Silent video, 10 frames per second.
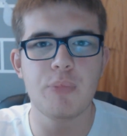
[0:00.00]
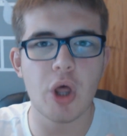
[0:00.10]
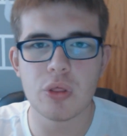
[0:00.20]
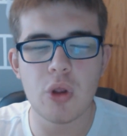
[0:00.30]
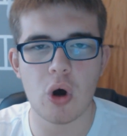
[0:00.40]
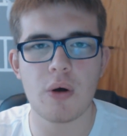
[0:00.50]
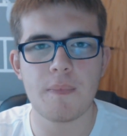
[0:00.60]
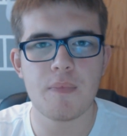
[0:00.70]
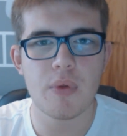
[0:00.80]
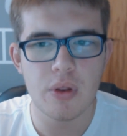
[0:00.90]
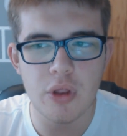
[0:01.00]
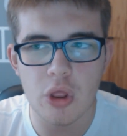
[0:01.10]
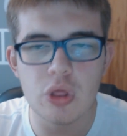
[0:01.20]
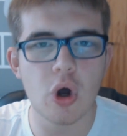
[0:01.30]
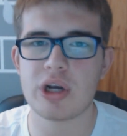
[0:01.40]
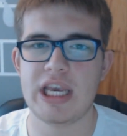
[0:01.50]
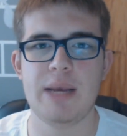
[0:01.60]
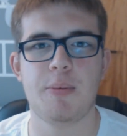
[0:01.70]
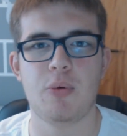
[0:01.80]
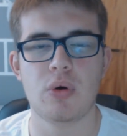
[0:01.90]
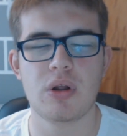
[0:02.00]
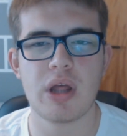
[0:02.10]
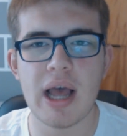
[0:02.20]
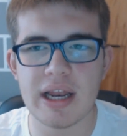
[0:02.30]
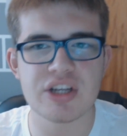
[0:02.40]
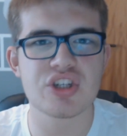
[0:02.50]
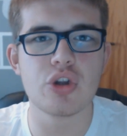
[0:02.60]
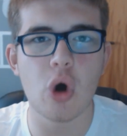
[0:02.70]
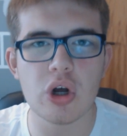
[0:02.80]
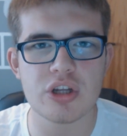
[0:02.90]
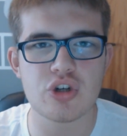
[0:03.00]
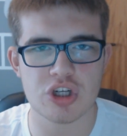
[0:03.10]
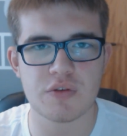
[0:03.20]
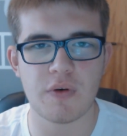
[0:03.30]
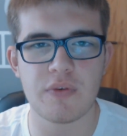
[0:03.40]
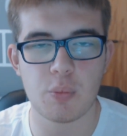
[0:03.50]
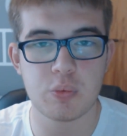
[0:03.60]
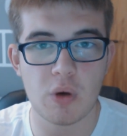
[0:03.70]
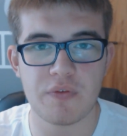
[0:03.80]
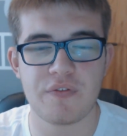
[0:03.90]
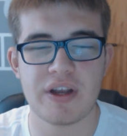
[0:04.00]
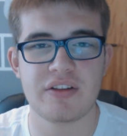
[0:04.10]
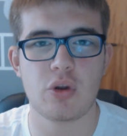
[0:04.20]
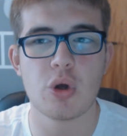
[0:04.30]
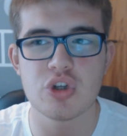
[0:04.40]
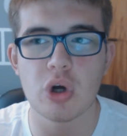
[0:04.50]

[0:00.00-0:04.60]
they're not they're not capable and it's not the trustful thing to do.